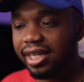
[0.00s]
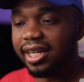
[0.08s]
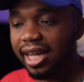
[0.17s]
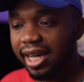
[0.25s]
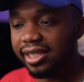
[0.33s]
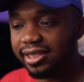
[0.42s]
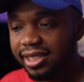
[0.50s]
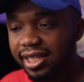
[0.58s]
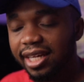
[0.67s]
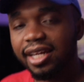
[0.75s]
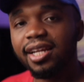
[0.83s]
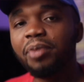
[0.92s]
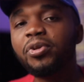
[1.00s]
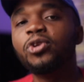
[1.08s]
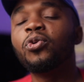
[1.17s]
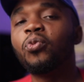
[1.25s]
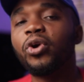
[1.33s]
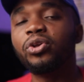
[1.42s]
Guys, let me
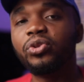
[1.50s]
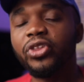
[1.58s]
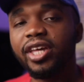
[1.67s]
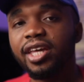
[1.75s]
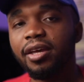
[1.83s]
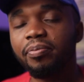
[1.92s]
know what you think